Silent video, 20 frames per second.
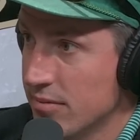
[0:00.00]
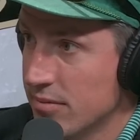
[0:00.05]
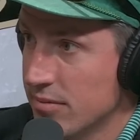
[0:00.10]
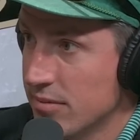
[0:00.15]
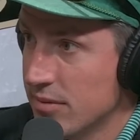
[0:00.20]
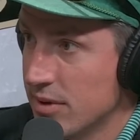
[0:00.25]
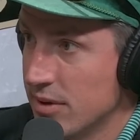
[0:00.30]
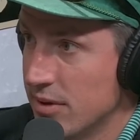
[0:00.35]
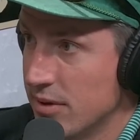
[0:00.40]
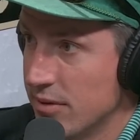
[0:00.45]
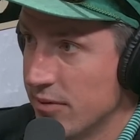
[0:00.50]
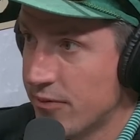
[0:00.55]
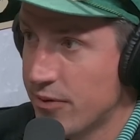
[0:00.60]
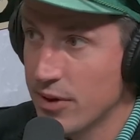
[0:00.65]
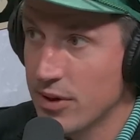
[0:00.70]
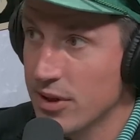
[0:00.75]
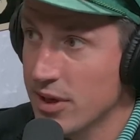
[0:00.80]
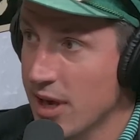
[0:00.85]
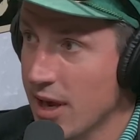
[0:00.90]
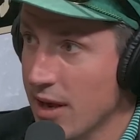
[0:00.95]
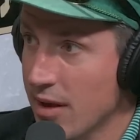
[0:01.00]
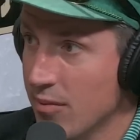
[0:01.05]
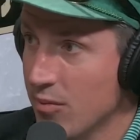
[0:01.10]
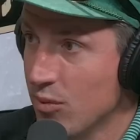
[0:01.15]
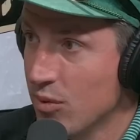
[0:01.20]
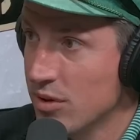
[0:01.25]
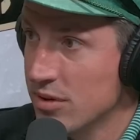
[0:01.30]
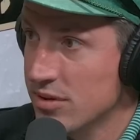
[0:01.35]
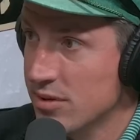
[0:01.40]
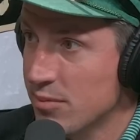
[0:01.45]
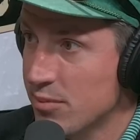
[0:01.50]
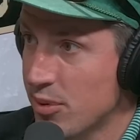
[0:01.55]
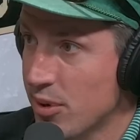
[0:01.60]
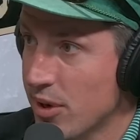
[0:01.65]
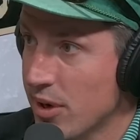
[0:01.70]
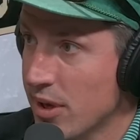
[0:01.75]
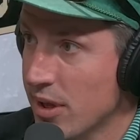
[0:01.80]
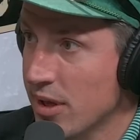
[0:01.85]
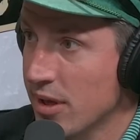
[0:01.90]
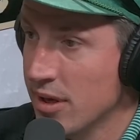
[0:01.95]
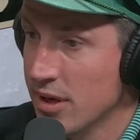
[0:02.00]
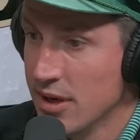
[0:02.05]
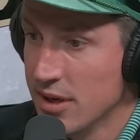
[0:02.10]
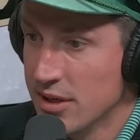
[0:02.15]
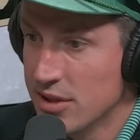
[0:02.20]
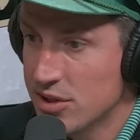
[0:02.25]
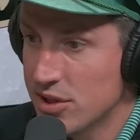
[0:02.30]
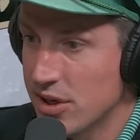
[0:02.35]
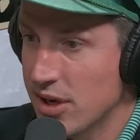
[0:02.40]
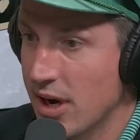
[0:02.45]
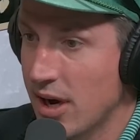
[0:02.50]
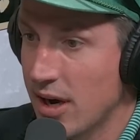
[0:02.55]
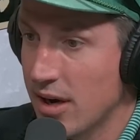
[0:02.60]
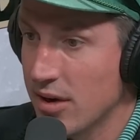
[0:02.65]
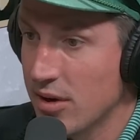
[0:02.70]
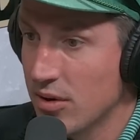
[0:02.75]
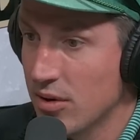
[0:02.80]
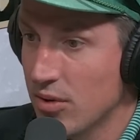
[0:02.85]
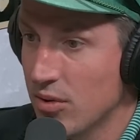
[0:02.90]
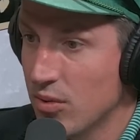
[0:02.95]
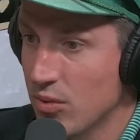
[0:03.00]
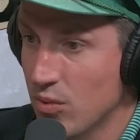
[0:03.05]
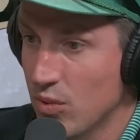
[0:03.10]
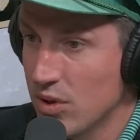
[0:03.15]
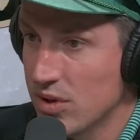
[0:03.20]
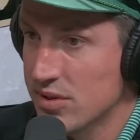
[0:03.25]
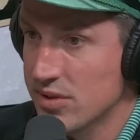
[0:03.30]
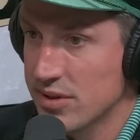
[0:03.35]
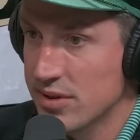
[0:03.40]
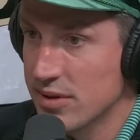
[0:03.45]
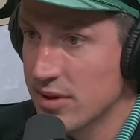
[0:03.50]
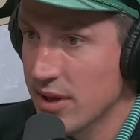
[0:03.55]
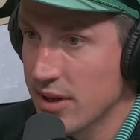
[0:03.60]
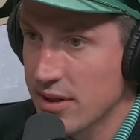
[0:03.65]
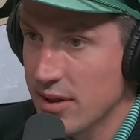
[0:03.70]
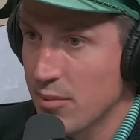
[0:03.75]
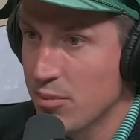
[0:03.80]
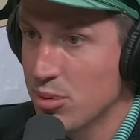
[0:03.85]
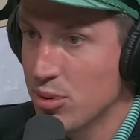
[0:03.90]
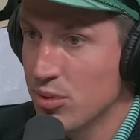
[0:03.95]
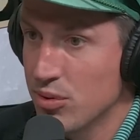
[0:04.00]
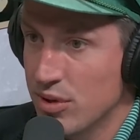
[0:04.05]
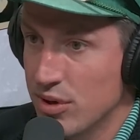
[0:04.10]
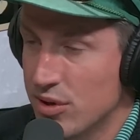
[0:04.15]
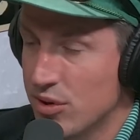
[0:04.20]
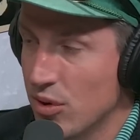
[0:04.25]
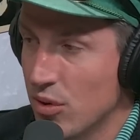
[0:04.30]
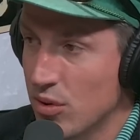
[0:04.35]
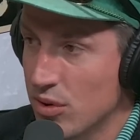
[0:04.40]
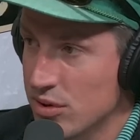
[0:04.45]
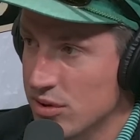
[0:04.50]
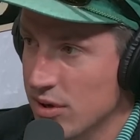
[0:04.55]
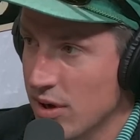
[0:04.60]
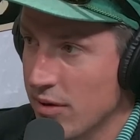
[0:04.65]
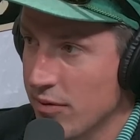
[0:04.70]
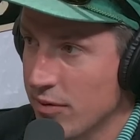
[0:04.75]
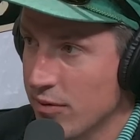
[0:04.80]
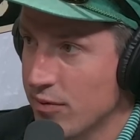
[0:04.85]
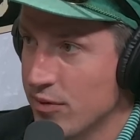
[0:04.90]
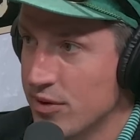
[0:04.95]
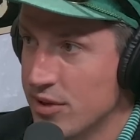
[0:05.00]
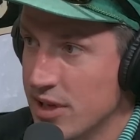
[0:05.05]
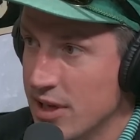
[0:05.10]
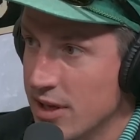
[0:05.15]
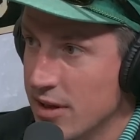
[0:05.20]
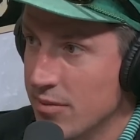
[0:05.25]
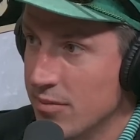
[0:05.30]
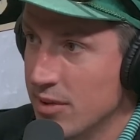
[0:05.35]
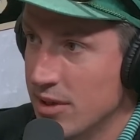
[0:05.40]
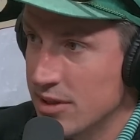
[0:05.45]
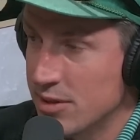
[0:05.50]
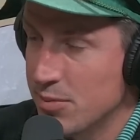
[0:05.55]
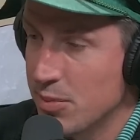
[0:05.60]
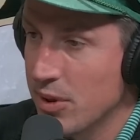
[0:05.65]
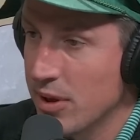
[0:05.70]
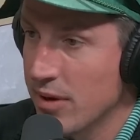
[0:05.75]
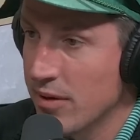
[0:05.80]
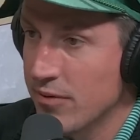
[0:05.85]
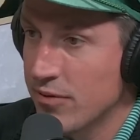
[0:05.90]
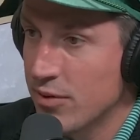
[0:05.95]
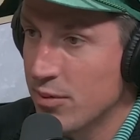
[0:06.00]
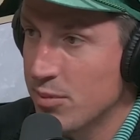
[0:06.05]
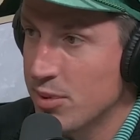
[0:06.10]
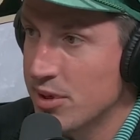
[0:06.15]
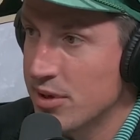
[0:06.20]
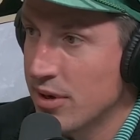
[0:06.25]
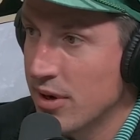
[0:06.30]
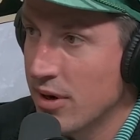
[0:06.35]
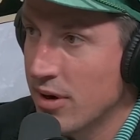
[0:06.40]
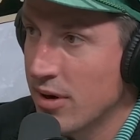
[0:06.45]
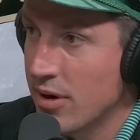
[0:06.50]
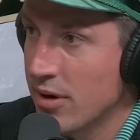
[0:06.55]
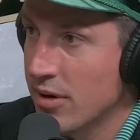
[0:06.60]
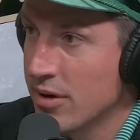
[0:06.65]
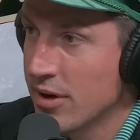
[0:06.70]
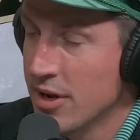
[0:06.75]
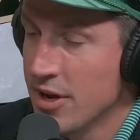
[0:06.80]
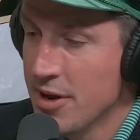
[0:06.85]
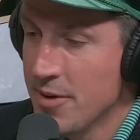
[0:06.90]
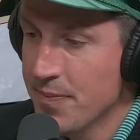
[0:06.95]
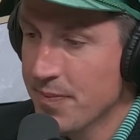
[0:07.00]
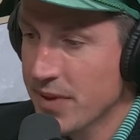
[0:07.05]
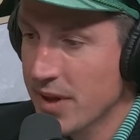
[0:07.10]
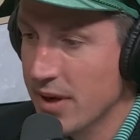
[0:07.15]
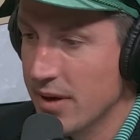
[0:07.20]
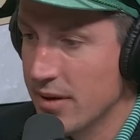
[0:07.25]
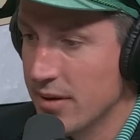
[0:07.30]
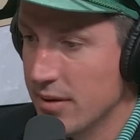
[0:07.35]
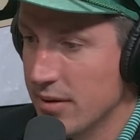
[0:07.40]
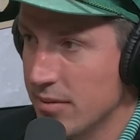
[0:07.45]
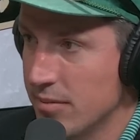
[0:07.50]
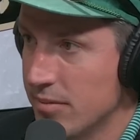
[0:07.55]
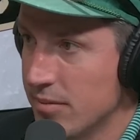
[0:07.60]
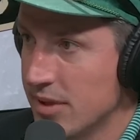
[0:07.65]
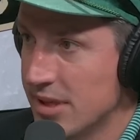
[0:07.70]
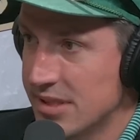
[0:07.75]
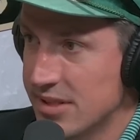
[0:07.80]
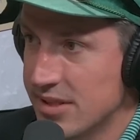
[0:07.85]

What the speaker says: The Philly game wasn't pretty. Chicago wasn't like they blew the doors off of a team that's playing for Bedard. The